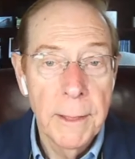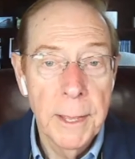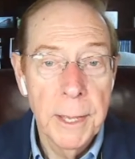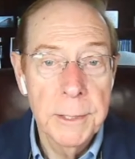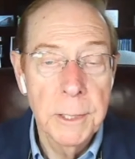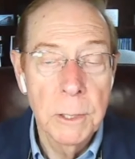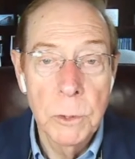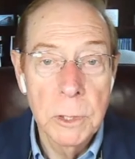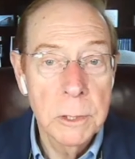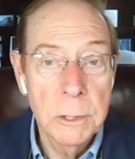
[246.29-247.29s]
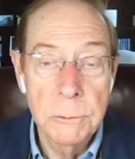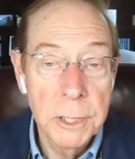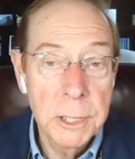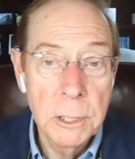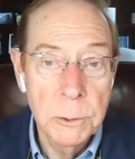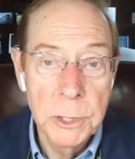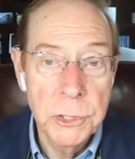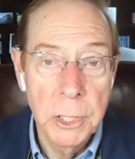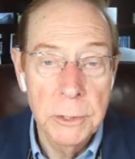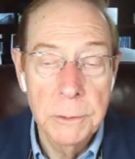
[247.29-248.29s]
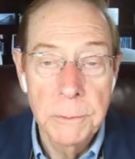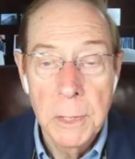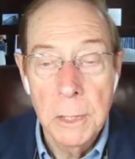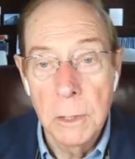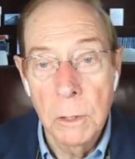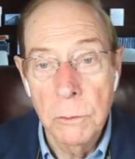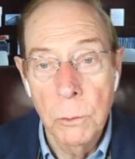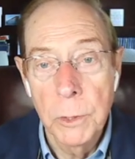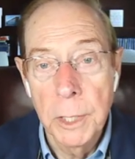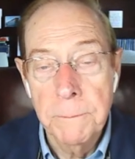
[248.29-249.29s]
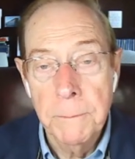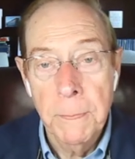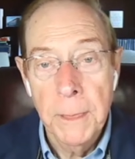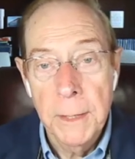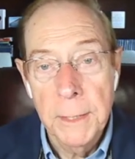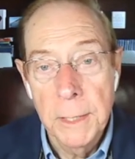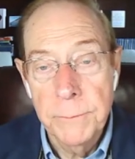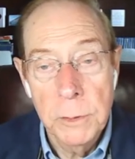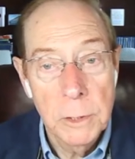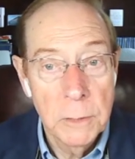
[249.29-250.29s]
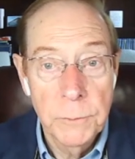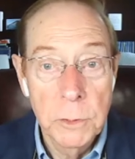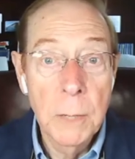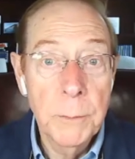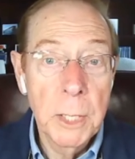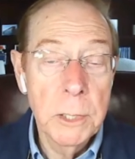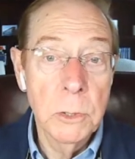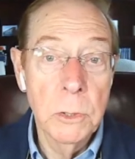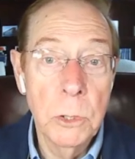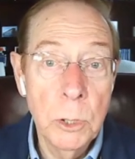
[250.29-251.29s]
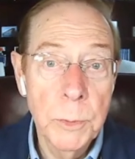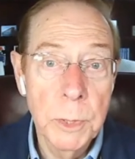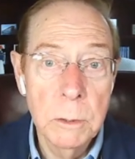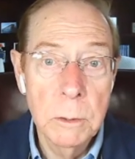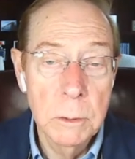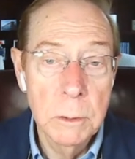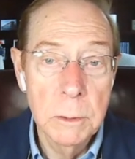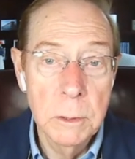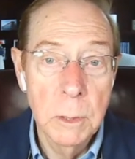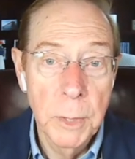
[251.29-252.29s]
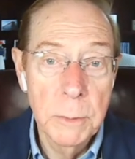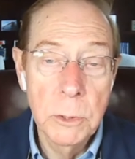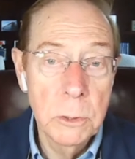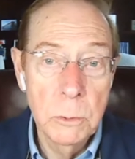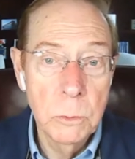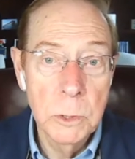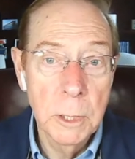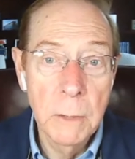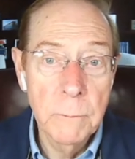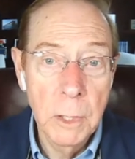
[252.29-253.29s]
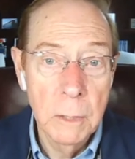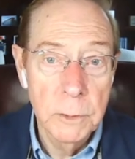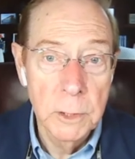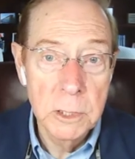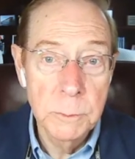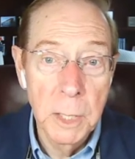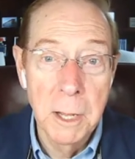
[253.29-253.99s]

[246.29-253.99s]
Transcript: and uh, we're going to run into each other along the way. Uh, if you're if you're not married to a human, you know, maybe you wouldn't have conflicts, but